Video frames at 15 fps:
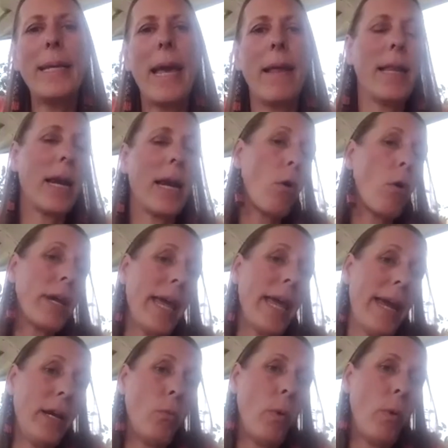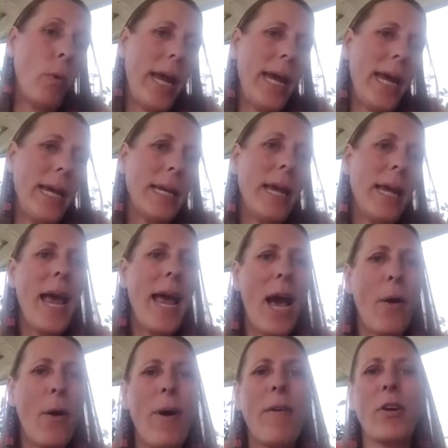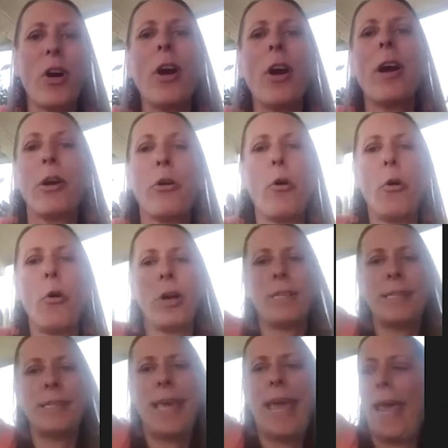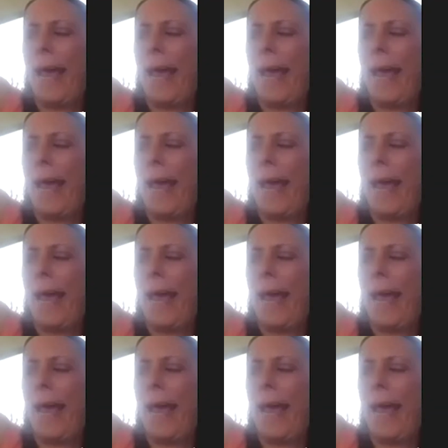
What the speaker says: and then I'll gain weight. However, coolest thing,